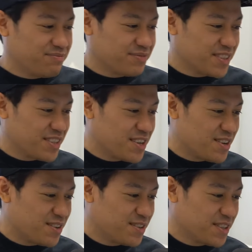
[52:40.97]
So
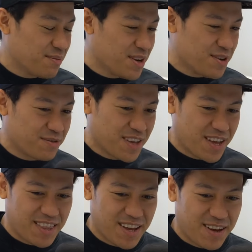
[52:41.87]
let me know if
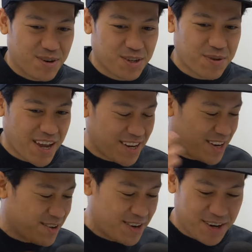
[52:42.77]
that works. We can't
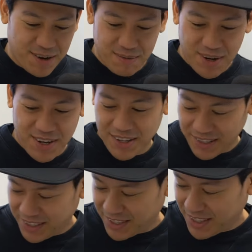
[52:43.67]
hear it here
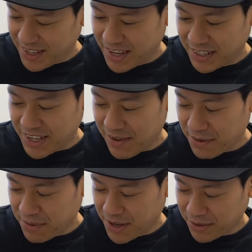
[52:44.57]
because I just have it
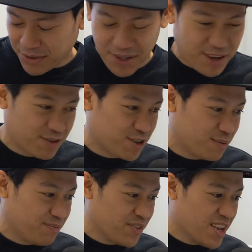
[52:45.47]
playing through the live stream.
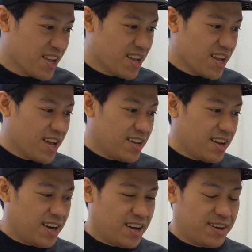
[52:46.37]

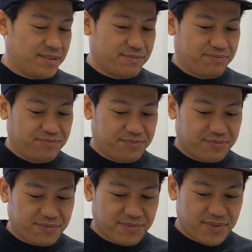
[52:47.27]

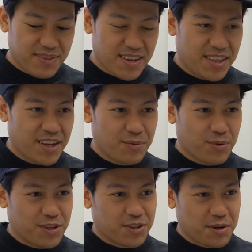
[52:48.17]
I think
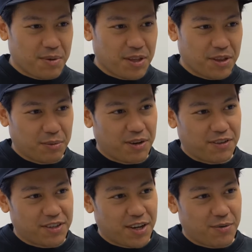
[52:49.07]
this is going to be a little bit of a
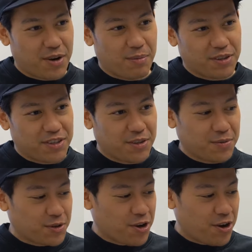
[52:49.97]
segue, but since we're
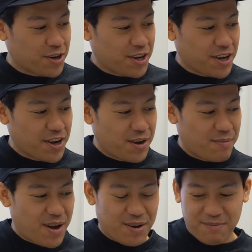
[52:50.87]
talking
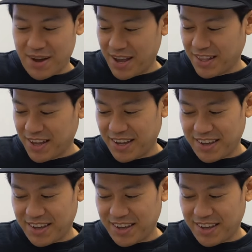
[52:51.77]
about my